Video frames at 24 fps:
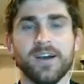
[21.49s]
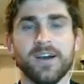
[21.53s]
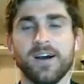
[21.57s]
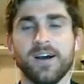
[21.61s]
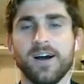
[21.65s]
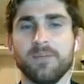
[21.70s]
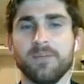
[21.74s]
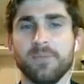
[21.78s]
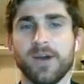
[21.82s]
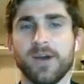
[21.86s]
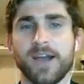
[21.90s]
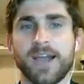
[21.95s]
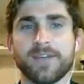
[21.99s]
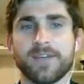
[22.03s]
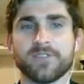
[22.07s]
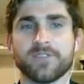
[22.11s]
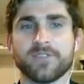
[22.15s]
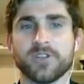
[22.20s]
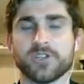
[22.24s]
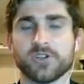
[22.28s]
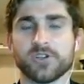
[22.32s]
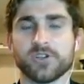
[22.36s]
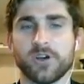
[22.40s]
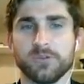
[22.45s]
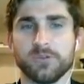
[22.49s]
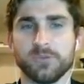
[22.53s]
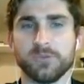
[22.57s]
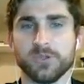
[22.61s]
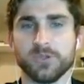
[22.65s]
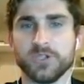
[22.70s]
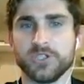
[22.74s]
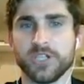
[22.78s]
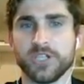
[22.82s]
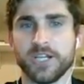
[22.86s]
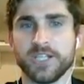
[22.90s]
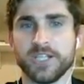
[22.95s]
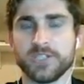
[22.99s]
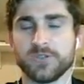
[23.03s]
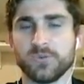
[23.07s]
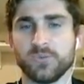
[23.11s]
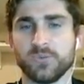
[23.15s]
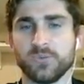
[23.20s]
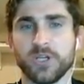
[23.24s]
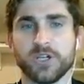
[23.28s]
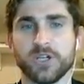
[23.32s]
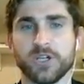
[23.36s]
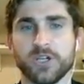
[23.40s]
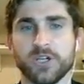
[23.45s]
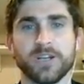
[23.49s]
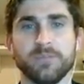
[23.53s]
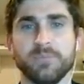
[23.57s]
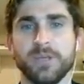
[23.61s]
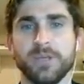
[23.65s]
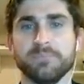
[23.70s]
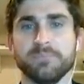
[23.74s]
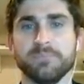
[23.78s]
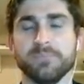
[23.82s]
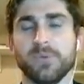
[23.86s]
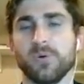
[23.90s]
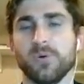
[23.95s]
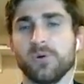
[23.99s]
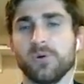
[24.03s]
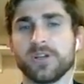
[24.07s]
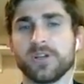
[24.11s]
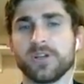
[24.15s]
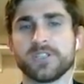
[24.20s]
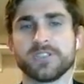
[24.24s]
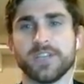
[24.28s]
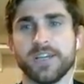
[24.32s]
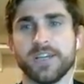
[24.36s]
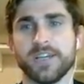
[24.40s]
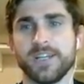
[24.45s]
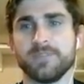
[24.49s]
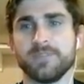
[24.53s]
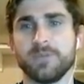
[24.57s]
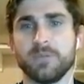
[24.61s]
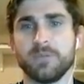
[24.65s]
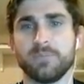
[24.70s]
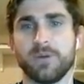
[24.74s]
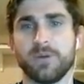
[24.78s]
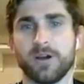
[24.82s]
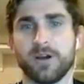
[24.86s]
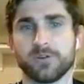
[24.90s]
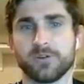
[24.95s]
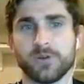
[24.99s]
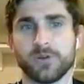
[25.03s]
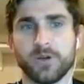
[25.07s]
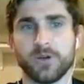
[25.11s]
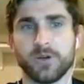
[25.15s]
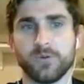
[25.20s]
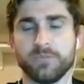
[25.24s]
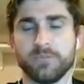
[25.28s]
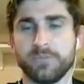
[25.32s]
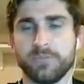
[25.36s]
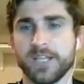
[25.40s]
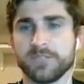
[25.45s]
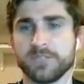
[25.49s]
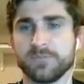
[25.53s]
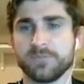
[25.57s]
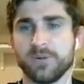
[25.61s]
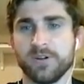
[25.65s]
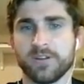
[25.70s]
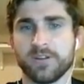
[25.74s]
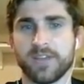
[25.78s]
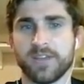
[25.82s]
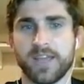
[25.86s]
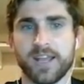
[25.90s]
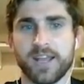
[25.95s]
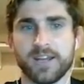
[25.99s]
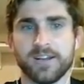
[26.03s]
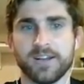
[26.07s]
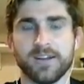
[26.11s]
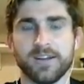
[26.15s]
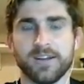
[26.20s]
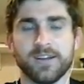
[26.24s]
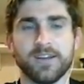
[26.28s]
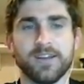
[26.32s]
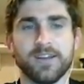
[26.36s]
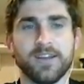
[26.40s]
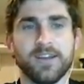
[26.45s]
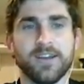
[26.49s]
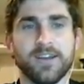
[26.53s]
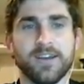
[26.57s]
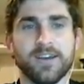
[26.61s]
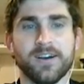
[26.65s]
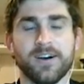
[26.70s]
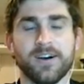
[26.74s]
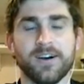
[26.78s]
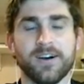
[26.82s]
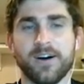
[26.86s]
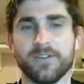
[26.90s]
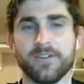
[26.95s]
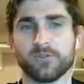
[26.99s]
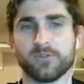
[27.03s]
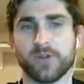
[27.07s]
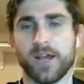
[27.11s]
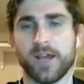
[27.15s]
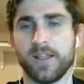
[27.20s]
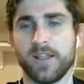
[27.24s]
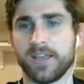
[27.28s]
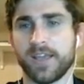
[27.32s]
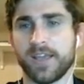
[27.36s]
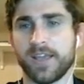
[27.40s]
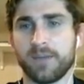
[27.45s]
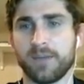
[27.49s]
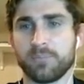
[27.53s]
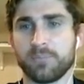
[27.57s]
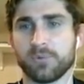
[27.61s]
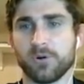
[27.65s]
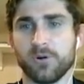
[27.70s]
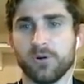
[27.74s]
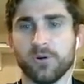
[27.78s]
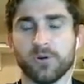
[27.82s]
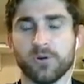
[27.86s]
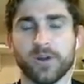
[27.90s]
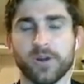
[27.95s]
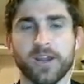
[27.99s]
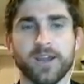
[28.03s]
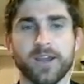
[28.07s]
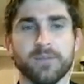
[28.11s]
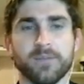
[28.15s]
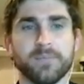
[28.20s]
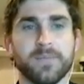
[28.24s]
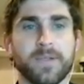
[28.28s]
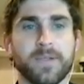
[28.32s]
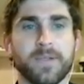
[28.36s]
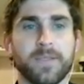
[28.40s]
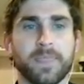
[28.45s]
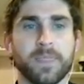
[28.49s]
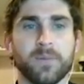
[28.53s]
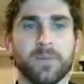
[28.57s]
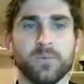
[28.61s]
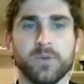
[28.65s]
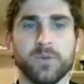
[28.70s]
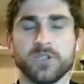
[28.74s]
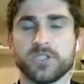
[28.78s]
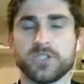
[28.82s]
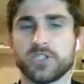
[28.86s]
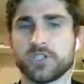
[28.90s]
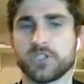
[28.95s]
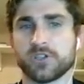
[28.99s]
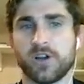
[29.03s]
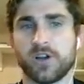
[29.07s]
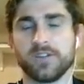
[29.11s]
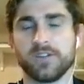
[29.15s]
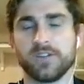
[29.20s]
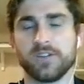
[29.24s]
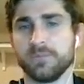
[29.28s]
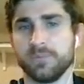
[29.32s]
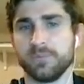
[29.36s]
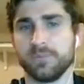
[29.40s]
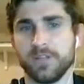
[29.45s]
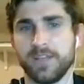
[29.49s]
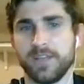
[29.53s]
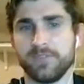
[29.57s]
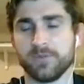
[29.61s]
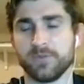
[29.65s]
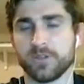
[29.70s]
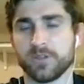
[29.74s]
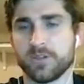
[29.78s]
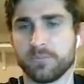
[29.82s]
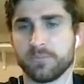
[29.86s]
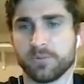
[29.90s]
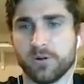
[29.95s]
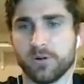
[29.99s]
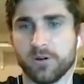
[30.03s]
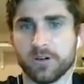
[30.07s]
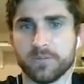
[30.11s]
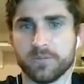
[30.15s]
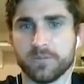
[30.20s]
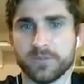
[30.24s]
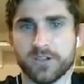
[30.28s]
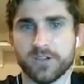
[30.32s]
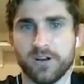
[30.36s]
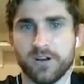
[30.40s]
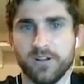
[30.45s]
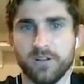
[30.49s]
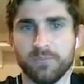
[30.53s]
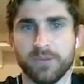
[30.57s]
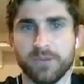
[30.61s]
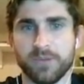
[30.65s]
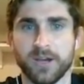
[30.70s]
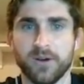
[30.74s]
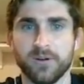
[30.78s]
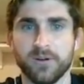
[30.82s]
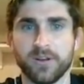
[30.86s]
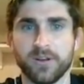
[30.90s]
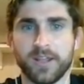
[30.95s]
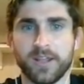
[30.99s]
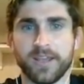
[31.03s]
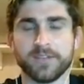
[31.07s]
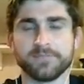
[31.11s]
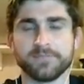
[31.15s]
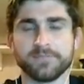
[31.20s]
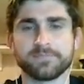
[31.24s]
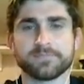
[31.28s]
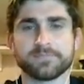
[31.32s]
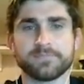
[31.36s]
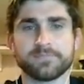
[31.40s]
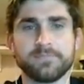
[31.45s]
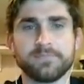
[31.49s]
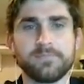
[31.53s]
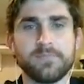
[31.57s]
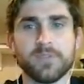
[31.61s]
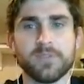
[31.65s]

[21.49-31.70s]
Uh, on behalf of the Toronto Blue Jays, we couldn't be more excited to be partnering with Baseball Canada on the RallyCap program. We strongly believe in what the program is all about and